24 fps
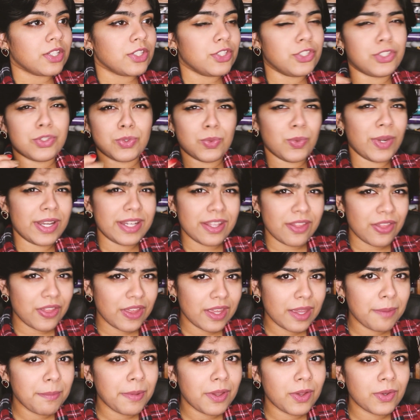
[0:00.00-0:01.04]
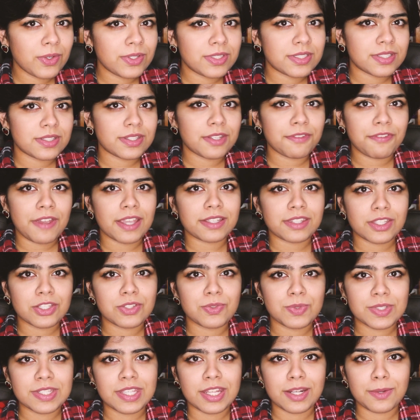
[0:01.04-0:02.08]
do anything about the fact that
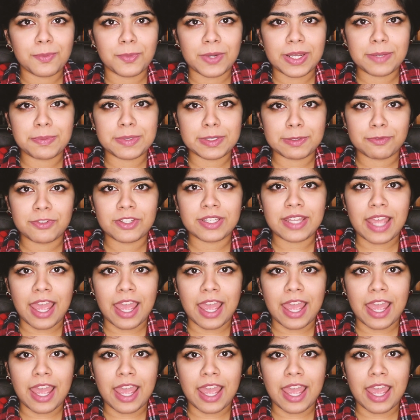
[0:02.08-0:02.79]
she was getting raped even